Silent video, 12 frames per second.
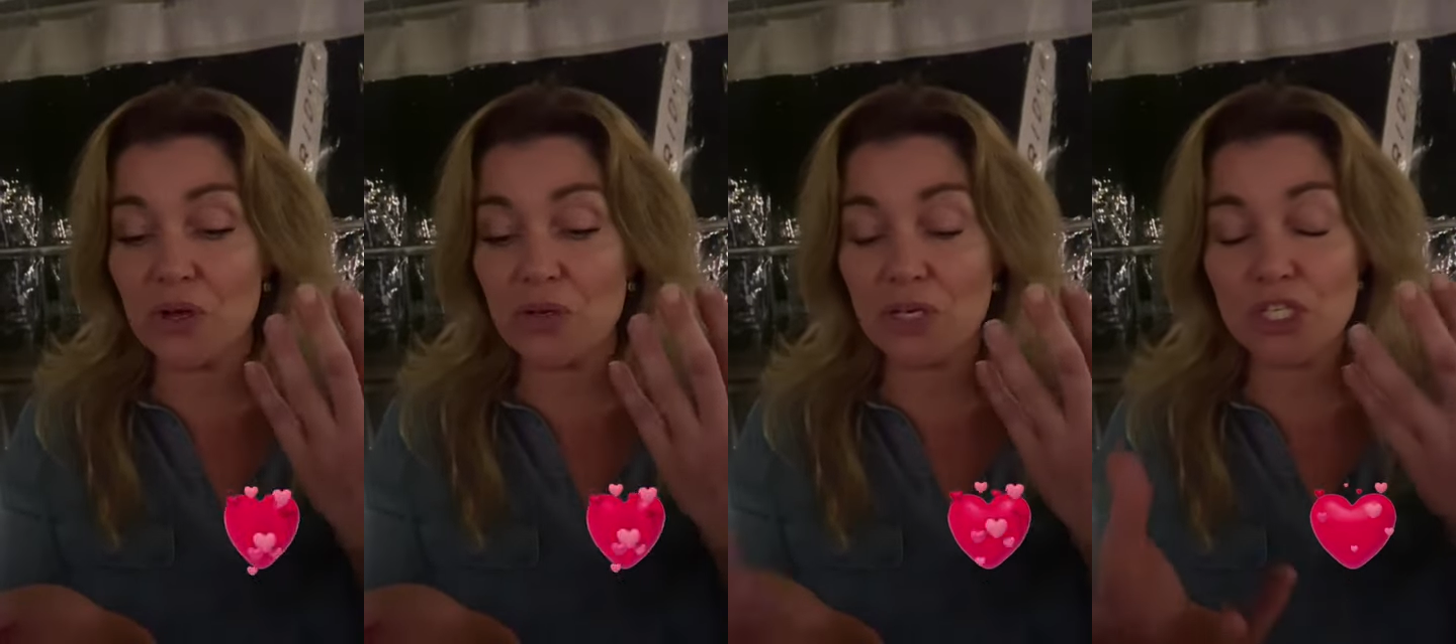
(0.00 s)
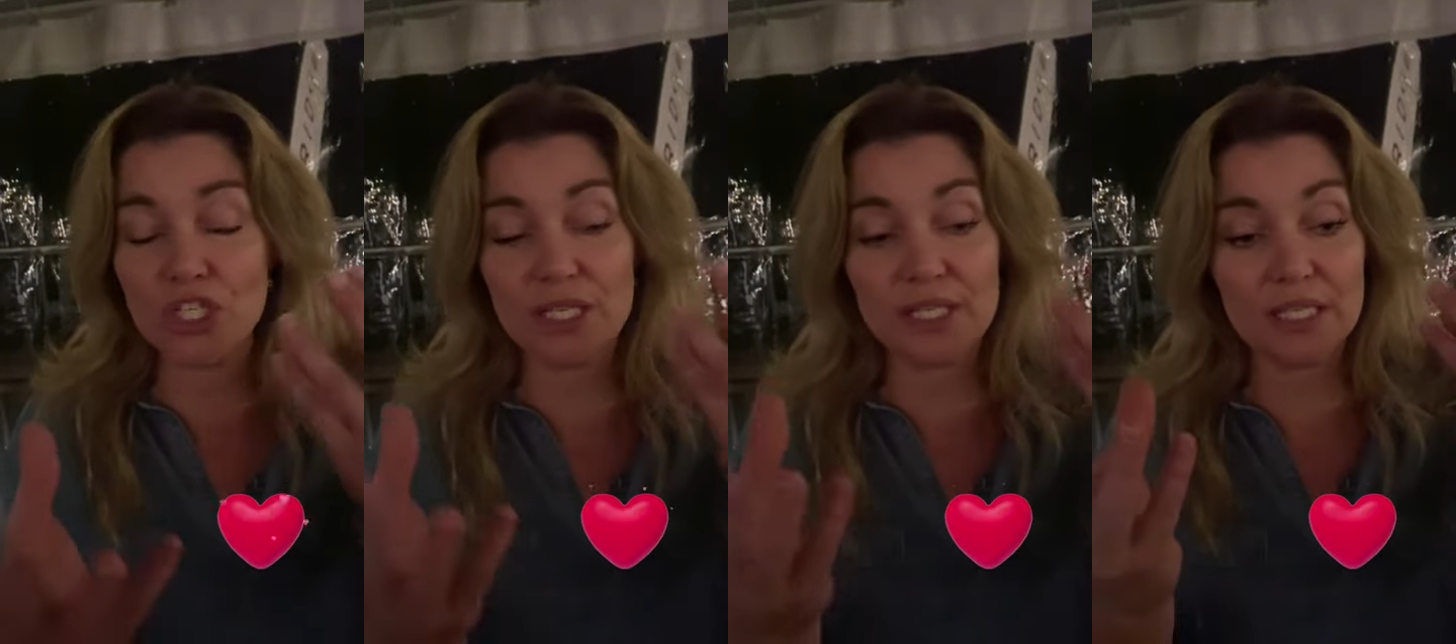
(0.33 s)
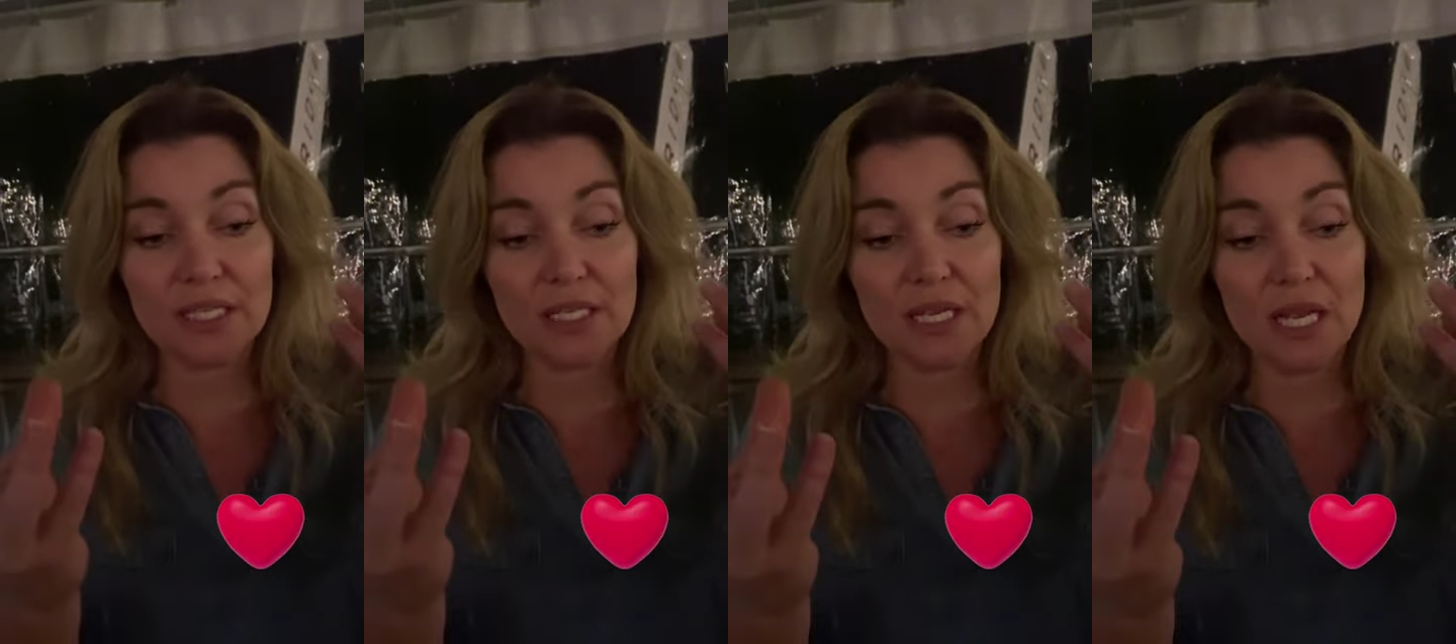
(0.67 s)
on, just,
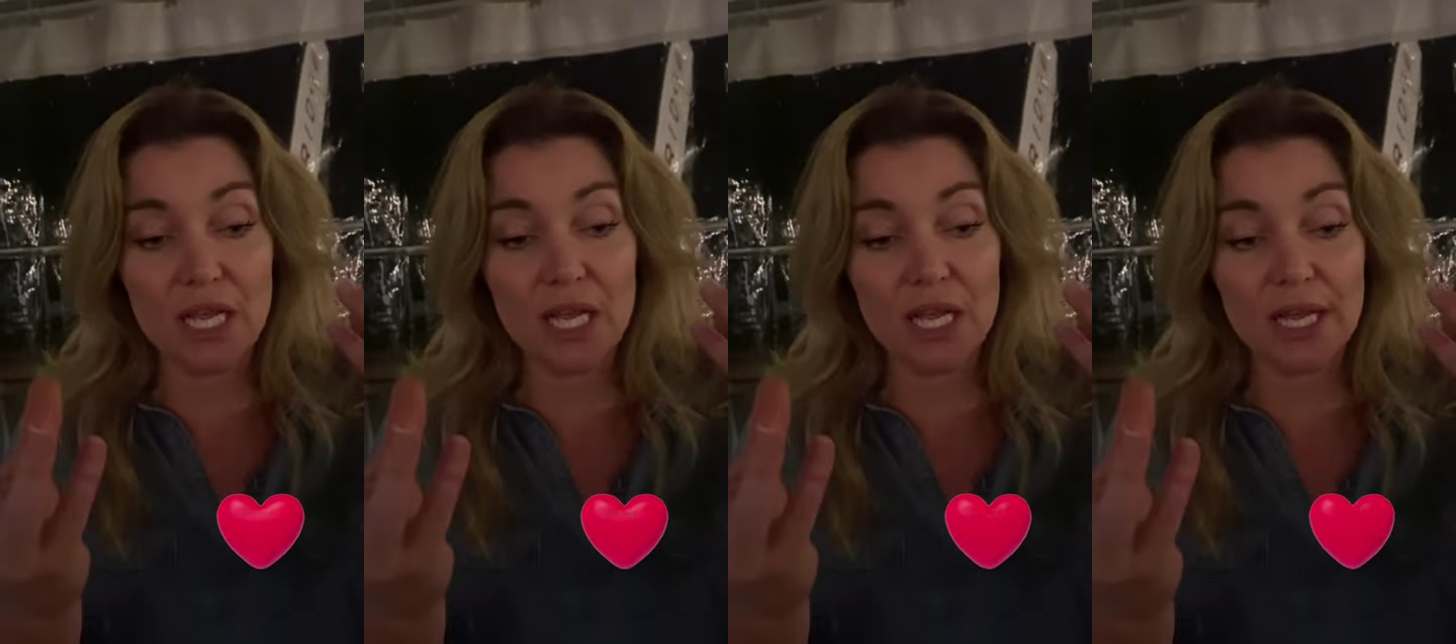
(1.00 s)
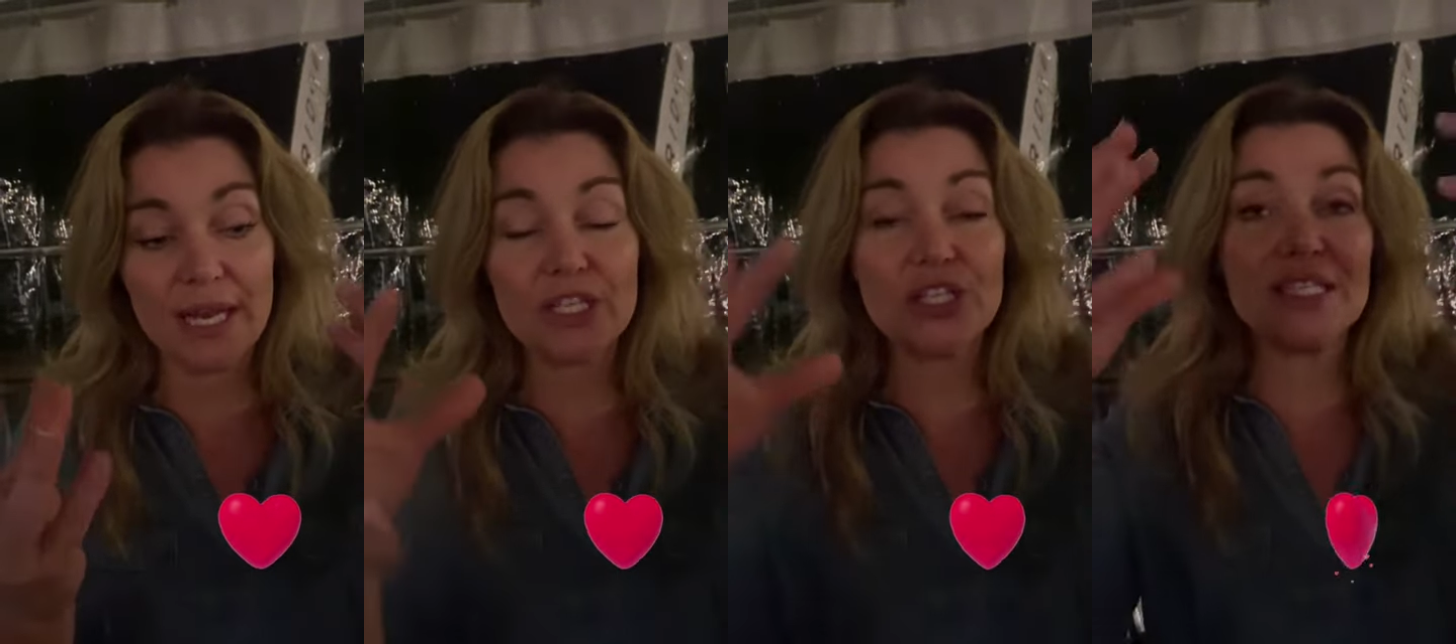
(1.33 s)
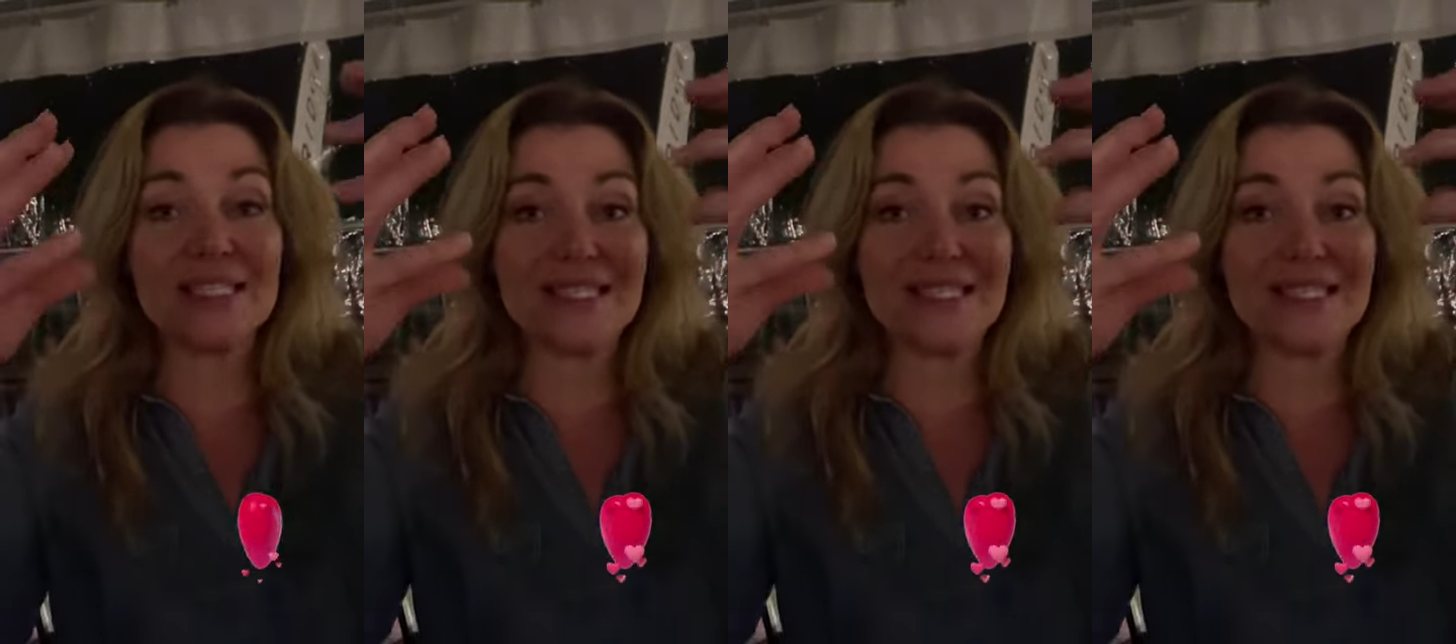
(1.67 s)
it actually